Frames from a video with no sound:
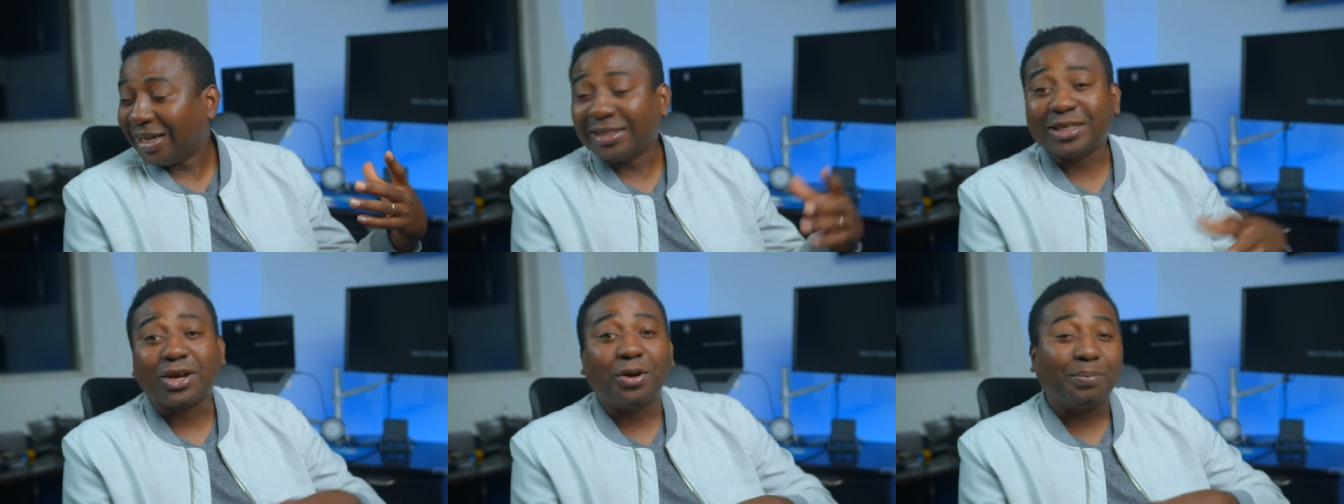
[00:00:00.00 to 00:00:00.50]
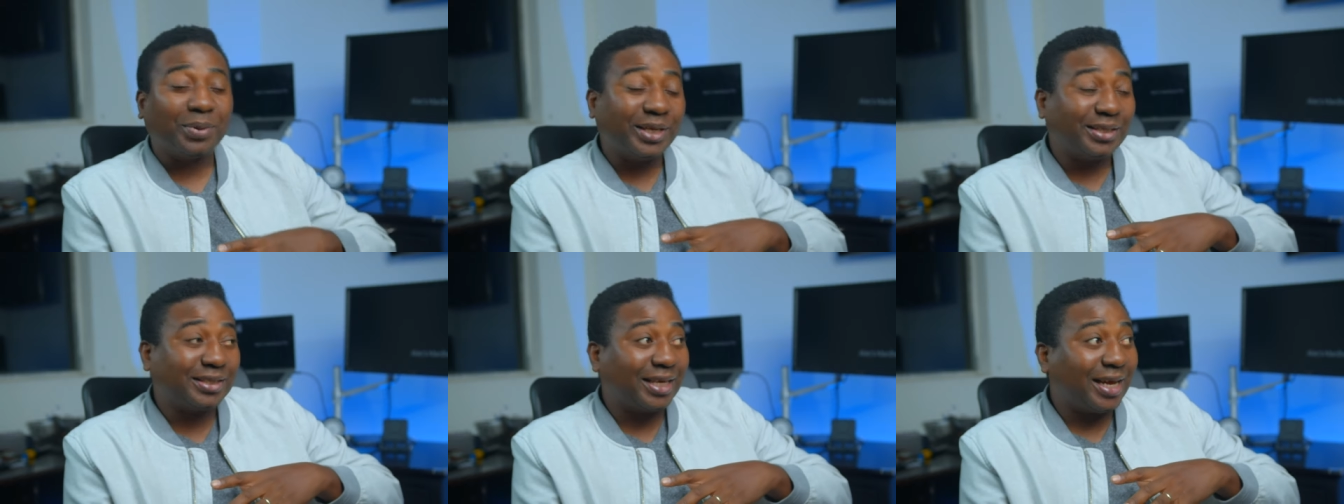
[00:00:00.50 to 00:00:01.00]
it's a
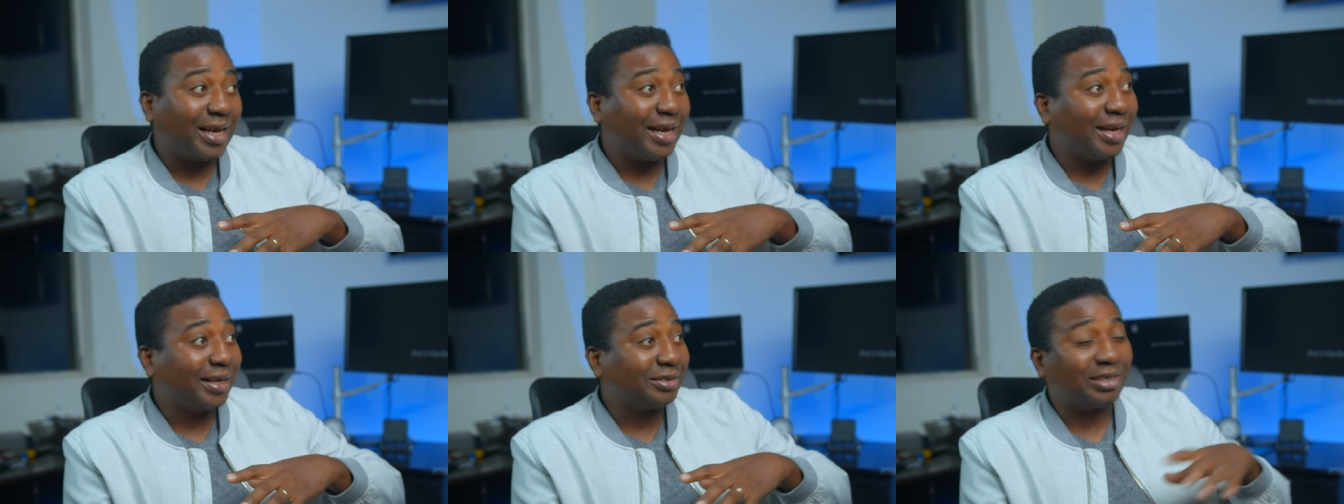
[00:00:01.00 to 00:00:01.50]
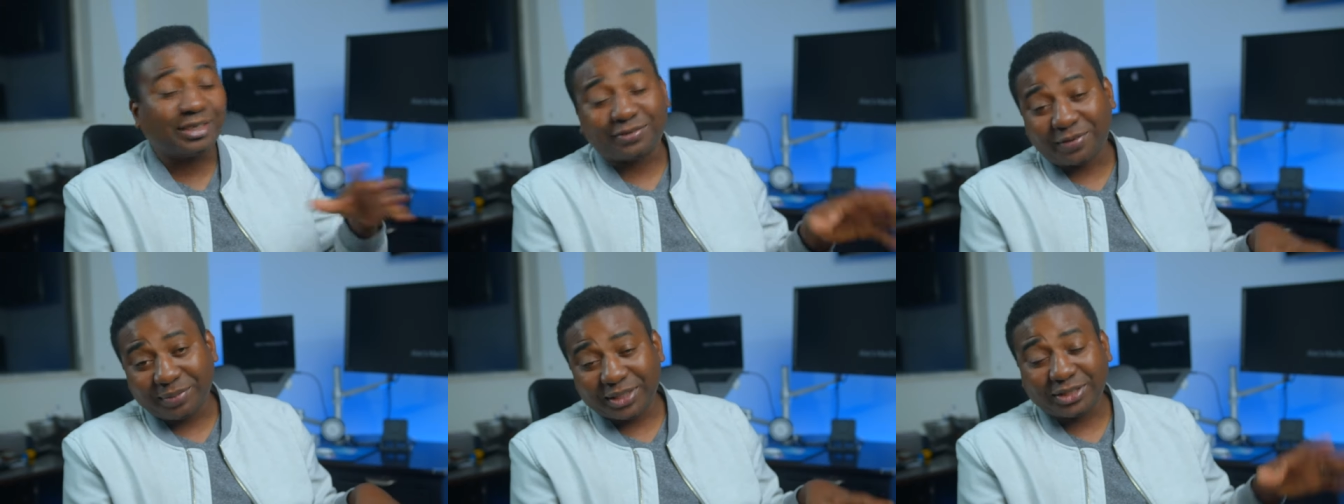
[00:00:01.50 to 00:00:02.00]
complete uh,
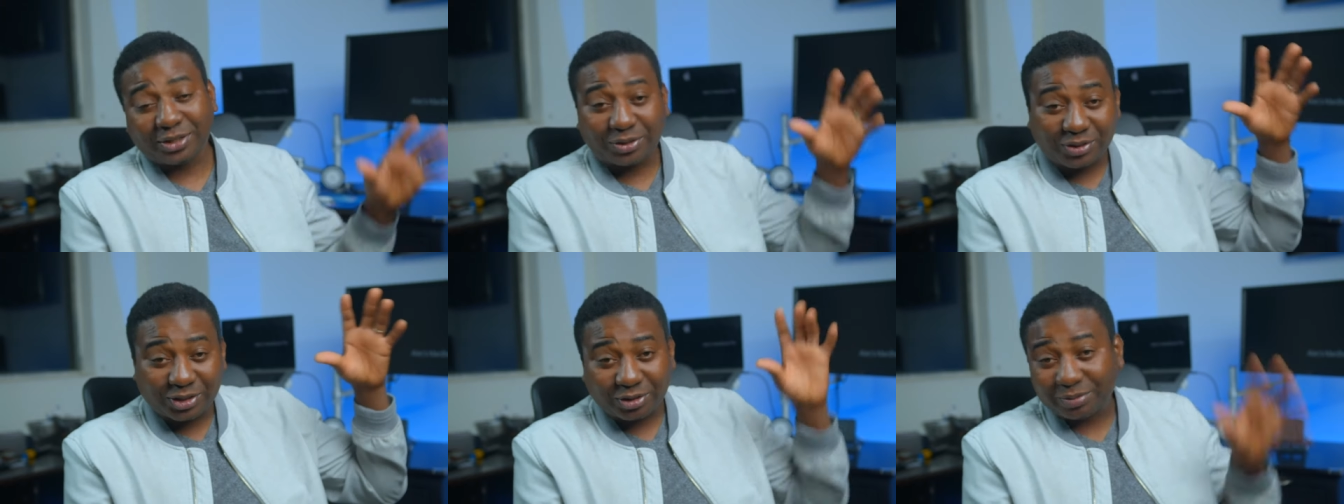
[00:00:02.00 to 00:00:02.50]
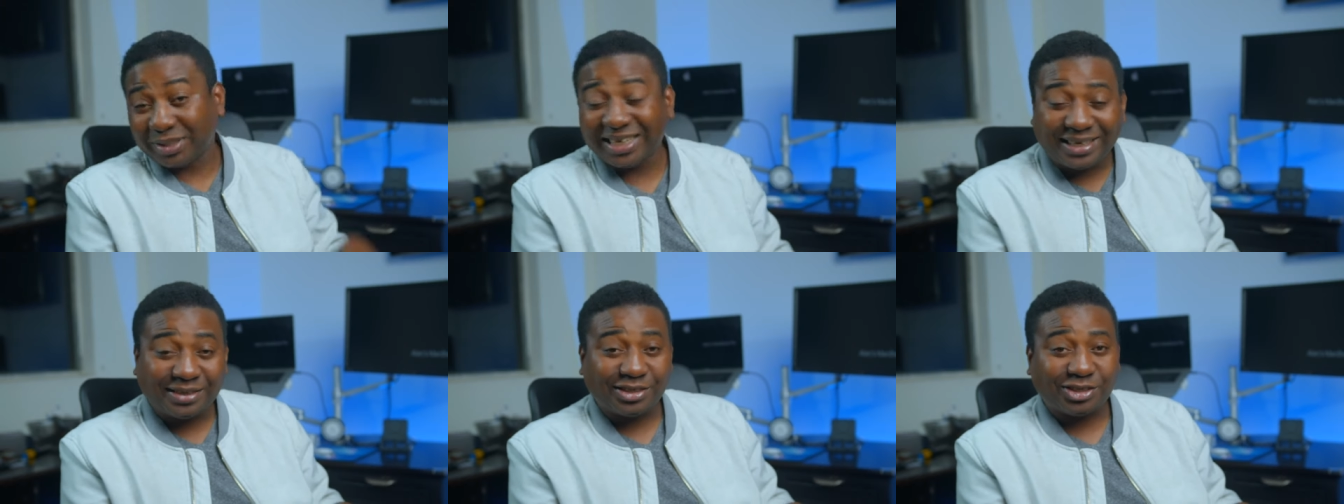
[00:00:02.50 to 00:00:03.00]
transformation going on
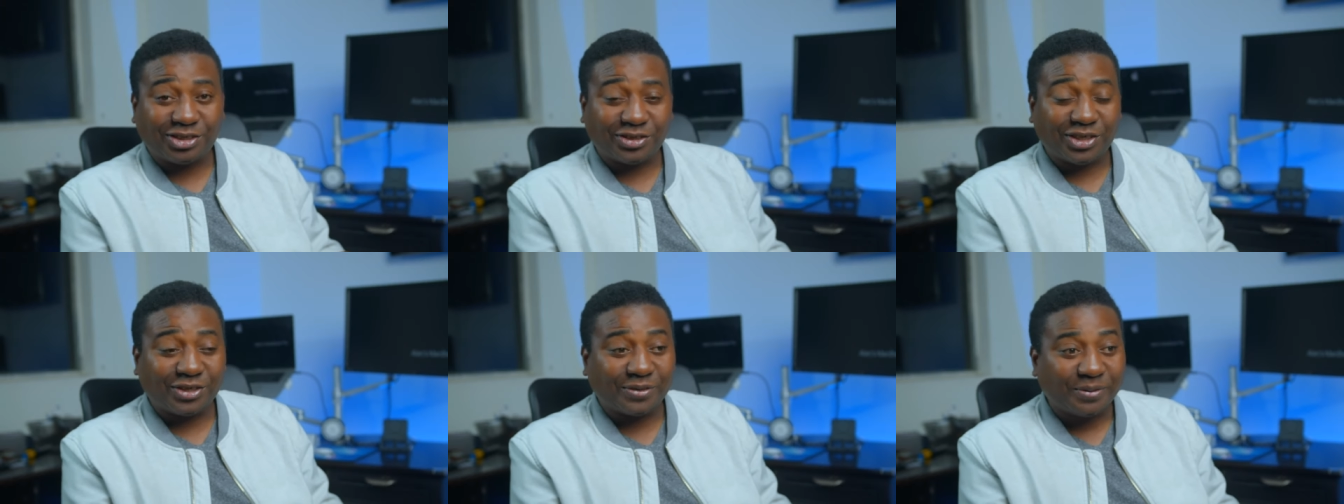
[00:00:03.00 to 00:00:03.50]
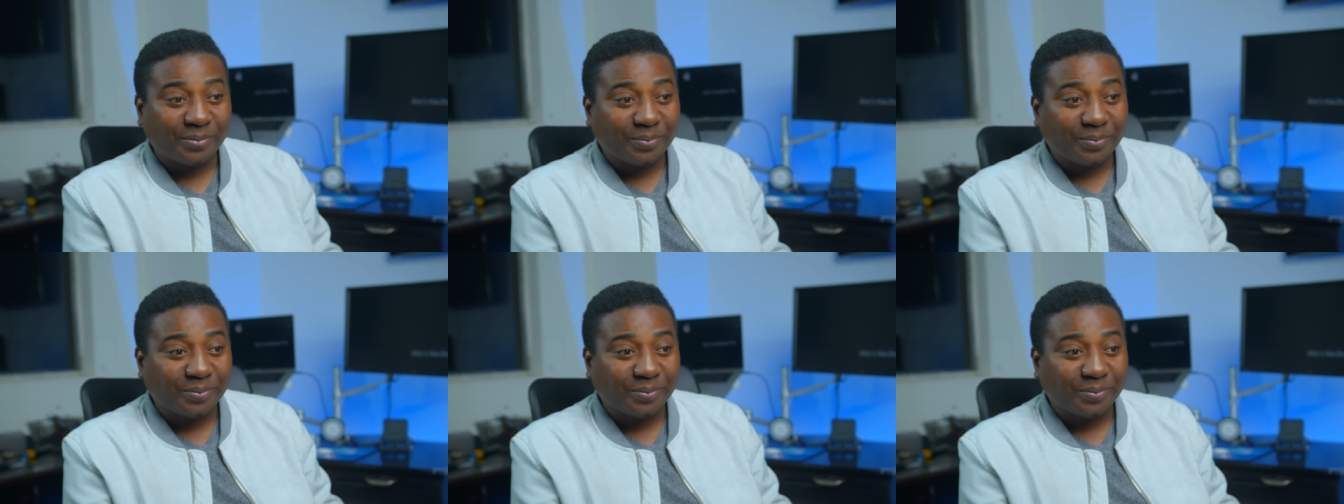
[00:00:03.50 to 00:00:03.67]
in the studio